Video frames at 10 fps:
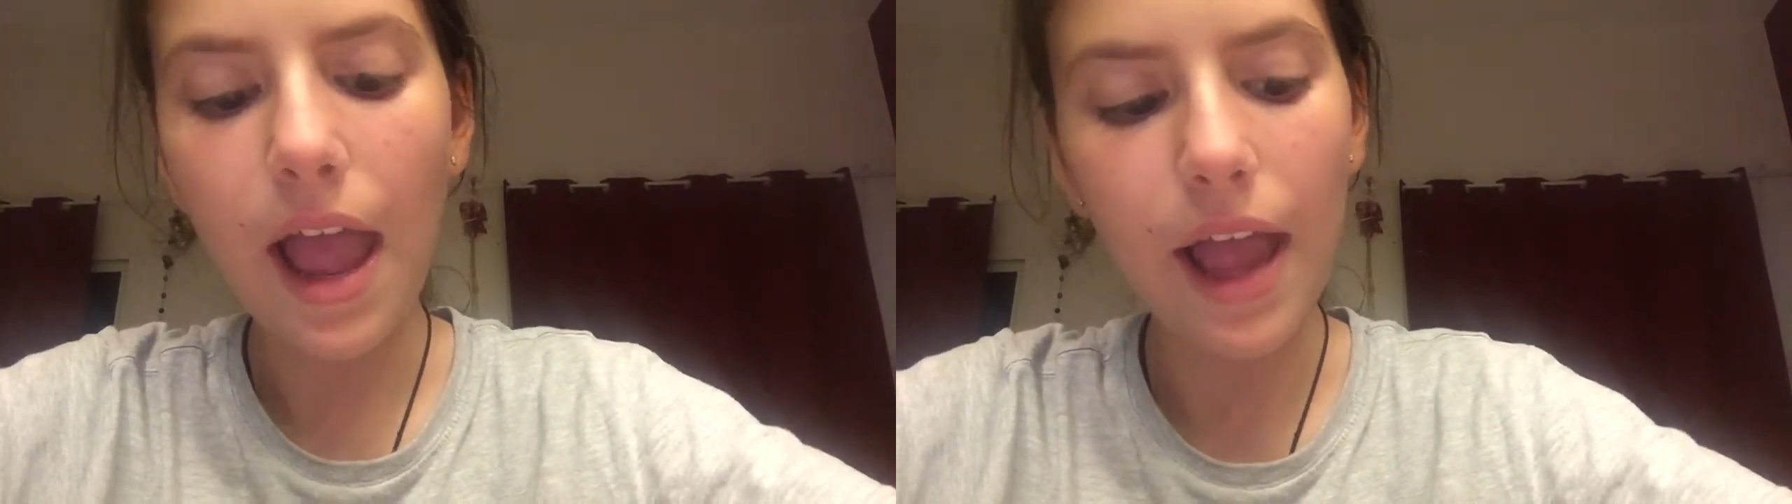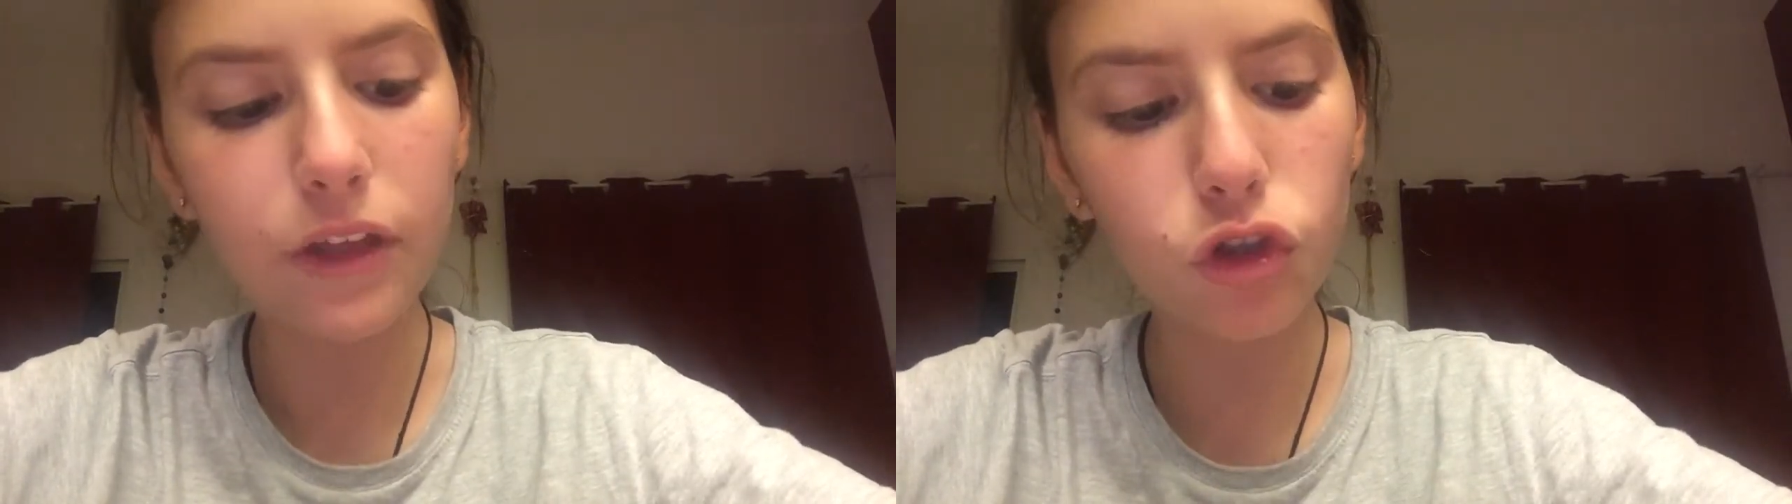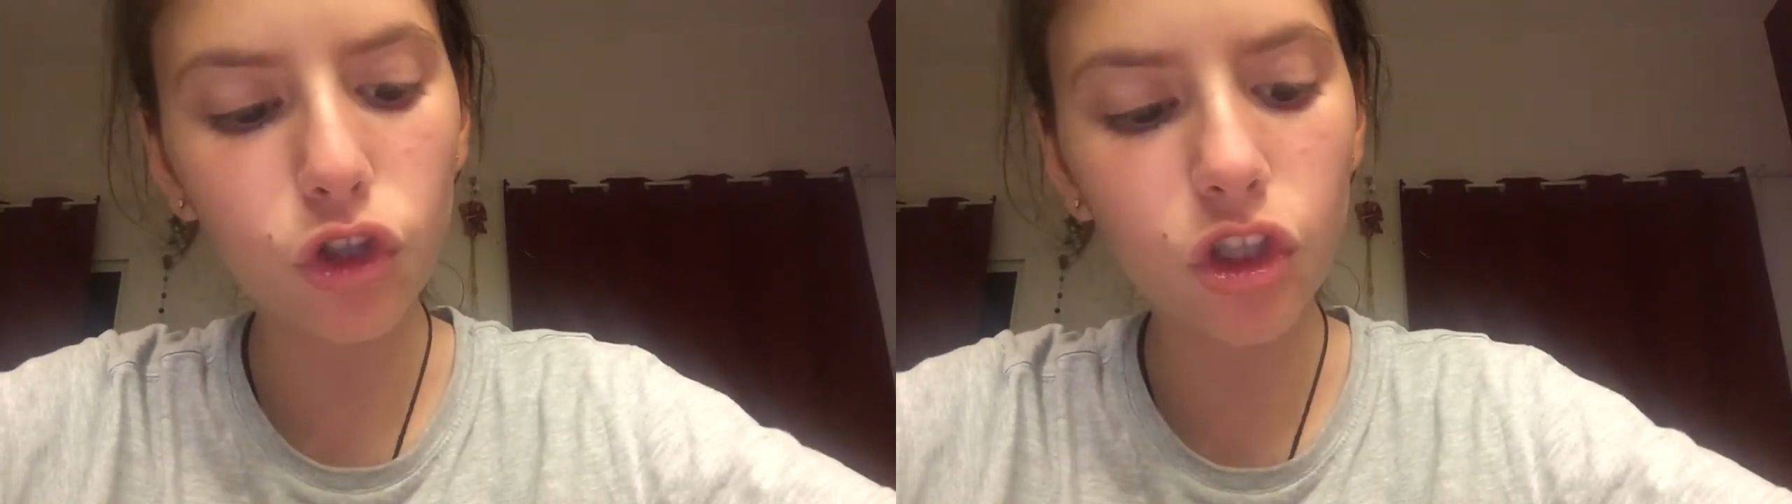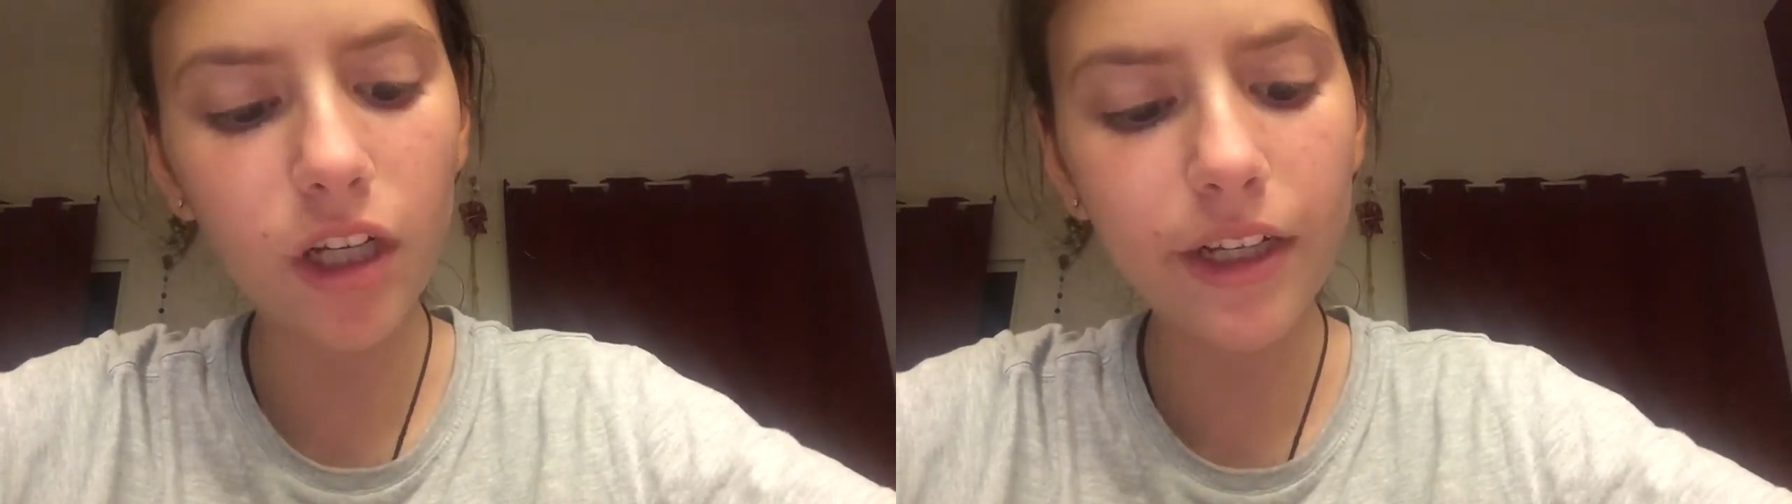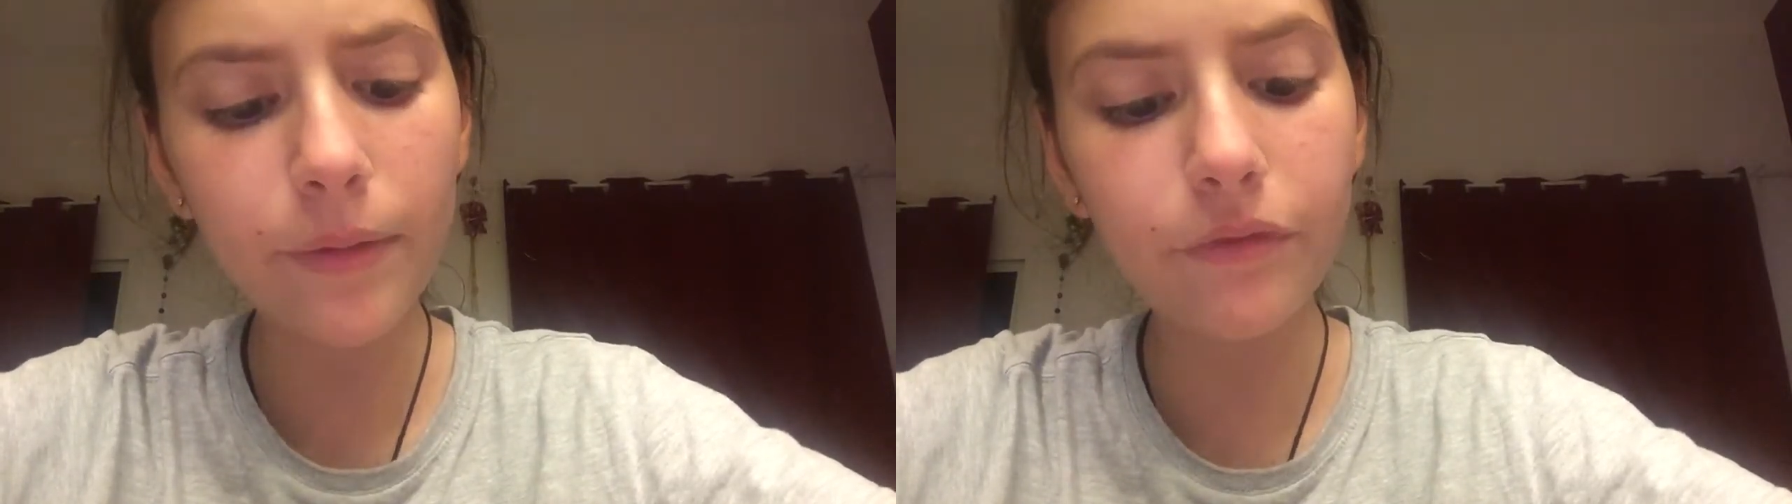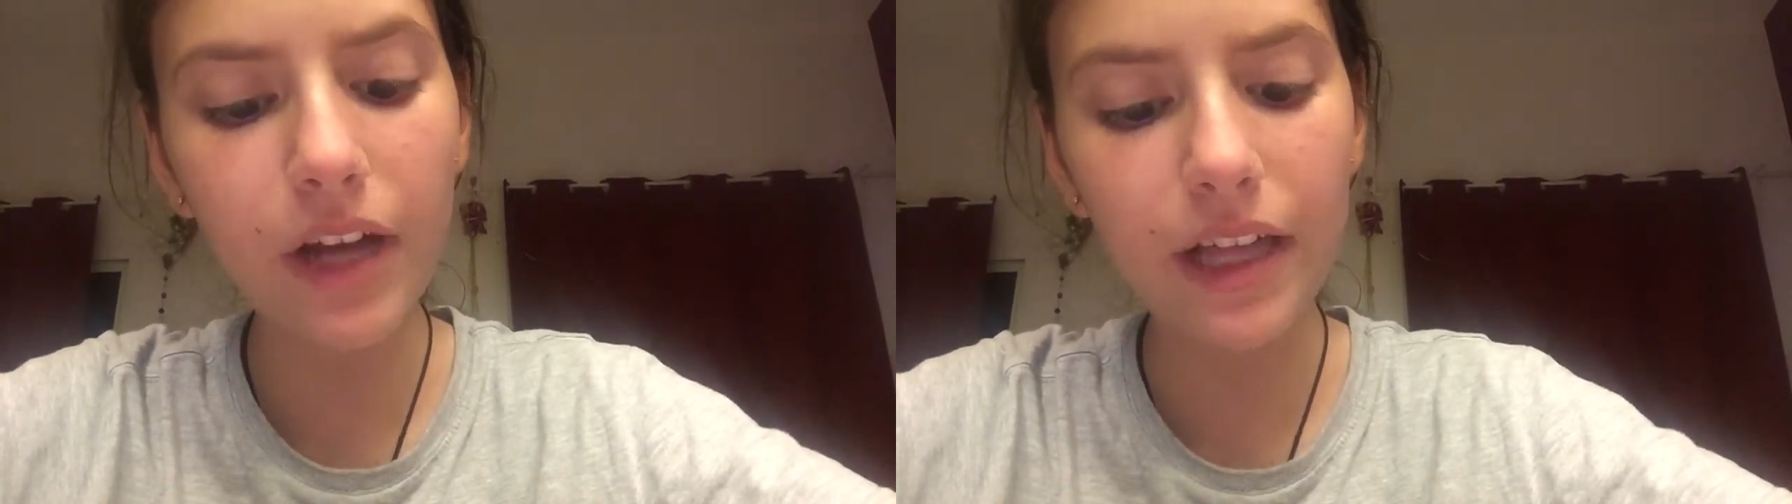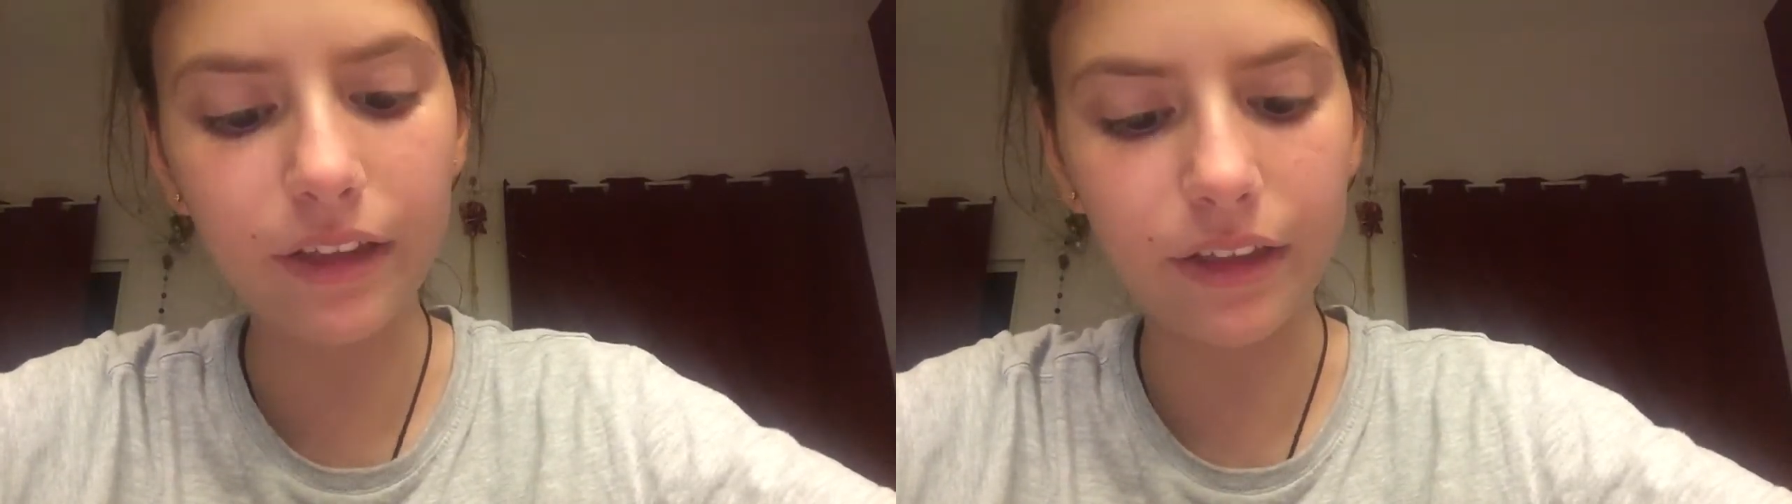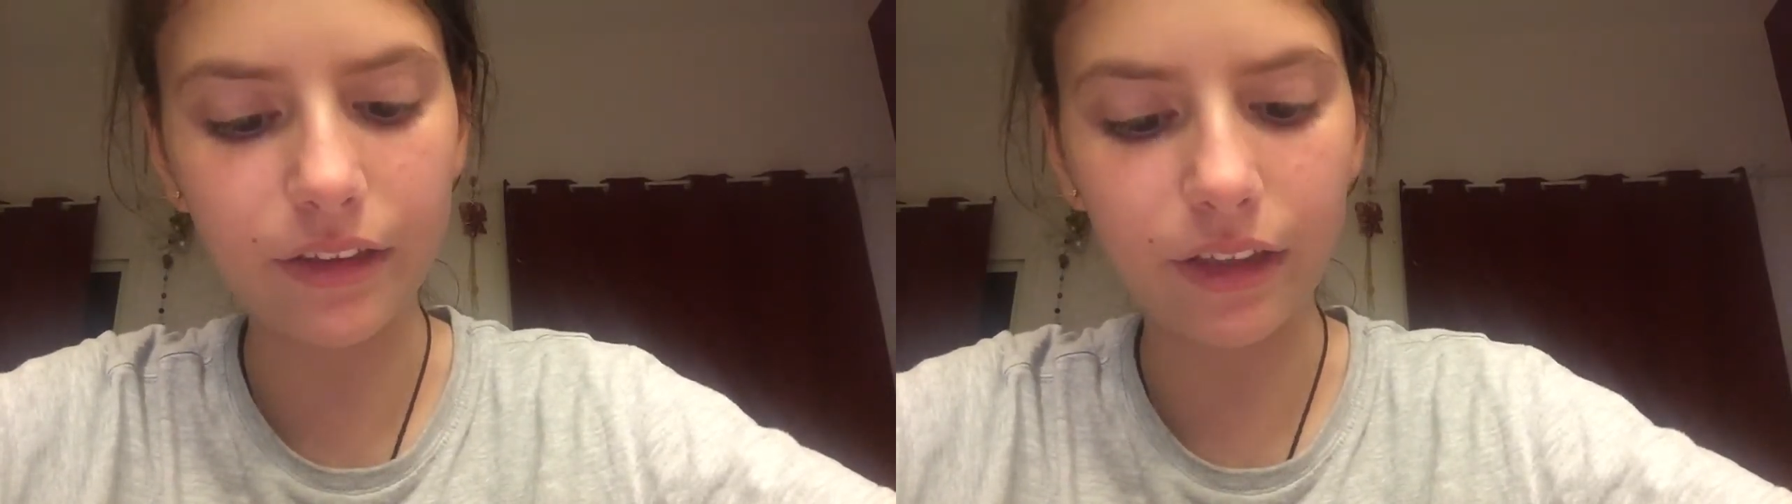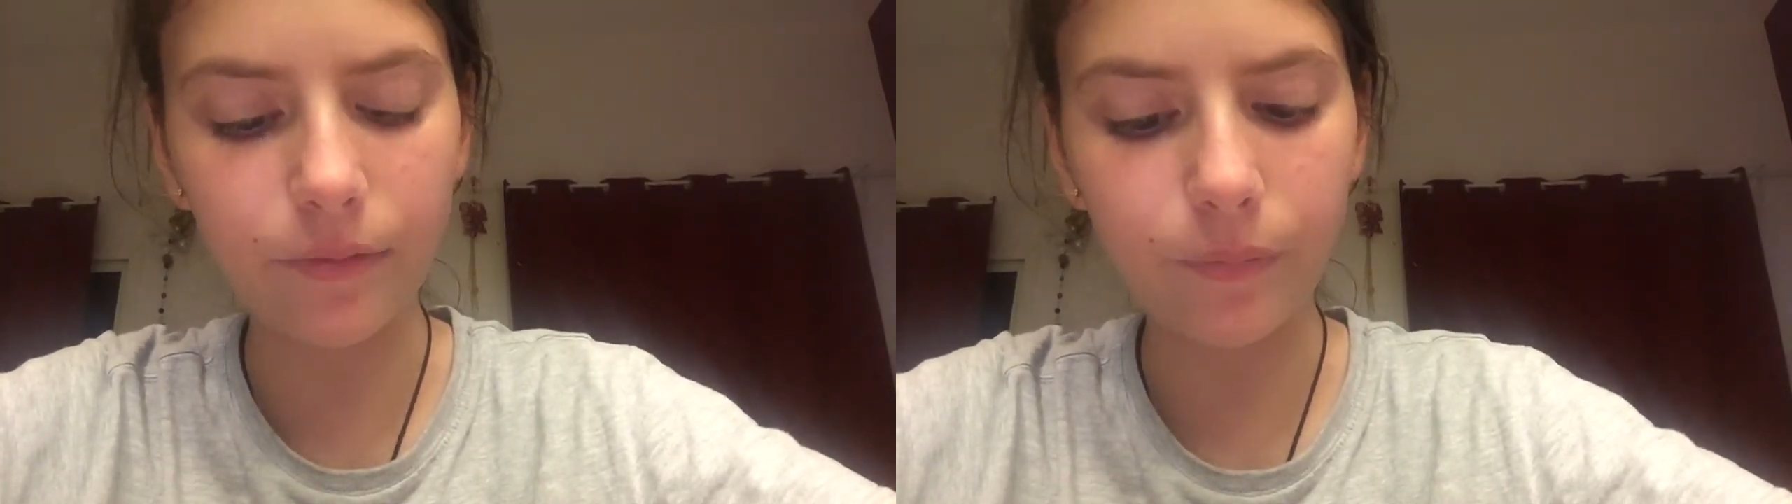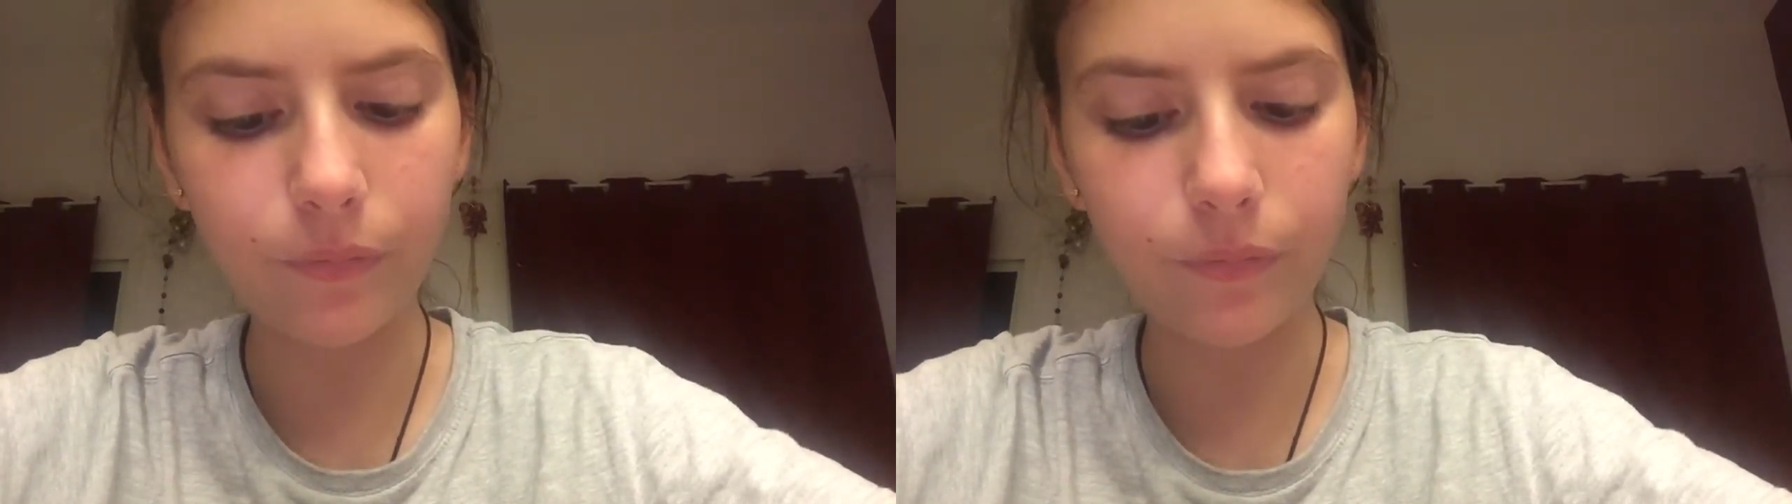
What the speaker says: and shook him violently.